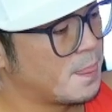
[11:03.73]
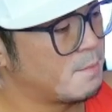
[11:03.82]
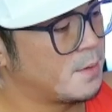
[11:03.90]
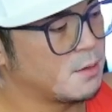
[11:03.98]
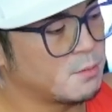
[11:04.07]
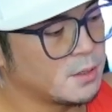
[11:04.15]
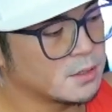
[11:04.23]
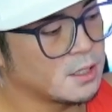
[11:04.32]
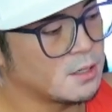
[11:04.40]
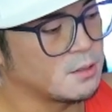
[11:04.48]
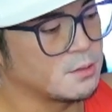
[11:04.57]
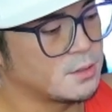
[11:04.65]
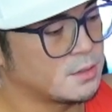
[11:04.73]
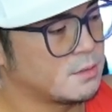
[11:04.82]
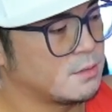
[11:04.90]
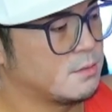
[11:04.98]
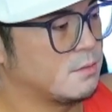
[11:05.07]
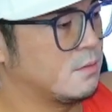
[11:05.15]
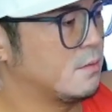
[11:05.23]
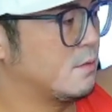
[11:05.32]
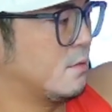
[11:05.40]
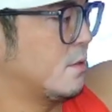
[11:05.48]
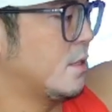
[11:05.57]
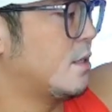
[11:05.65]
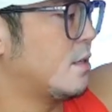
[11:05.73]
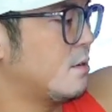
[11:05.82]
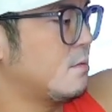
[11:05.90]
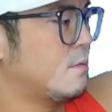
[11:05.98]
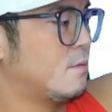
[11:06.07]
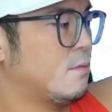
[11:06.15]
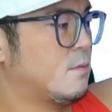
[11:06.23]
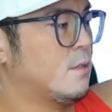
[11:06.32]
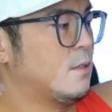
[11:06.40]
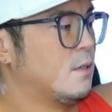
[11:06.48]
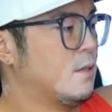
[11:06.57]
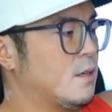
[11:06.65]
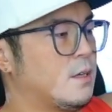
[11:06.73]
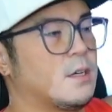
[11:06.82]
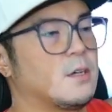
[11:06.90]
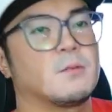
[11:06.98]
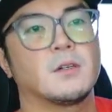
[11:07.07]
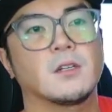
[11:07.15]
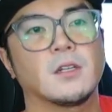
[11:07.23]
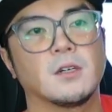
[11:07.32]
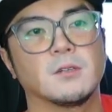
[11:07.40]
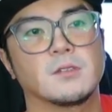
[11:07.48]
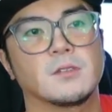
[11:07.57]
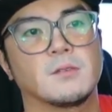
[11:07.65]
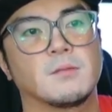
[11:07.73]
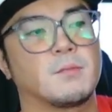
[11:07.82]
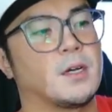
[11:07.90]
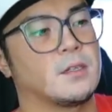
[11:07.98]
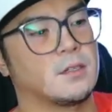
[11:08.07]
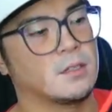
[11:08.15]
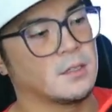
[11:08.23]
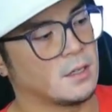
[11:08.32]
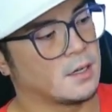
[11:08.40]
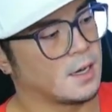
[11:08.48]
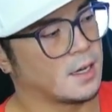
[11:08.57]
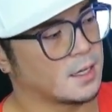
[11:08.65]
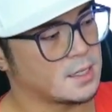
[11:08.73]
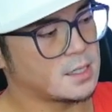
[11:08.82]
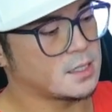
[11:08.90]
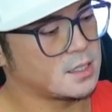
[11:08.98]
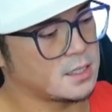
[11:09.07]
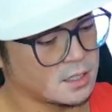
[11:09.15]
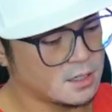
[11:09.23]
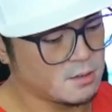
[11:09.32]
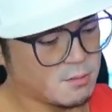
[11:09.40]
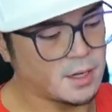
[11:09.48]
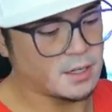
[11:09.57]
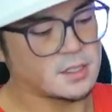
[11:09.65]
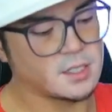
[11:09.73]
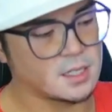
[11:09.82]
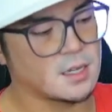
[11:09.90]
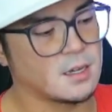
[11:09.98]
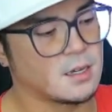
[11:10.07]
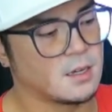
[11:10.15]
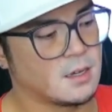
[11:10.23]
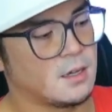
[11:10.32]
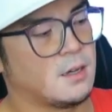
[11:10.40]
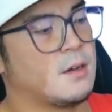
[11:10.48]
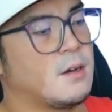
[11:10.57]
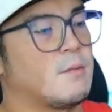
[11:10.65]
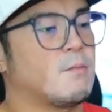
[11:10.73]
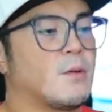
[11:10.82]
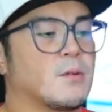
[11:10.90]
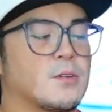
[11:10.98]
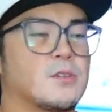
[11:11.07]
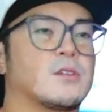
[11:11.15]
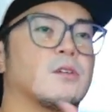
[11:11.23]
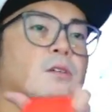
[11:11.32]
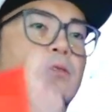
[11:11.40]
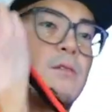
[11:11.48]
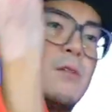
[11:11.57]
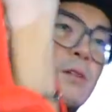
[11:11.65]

But it will close, you know? It will close. But I guess this is a good way to see more so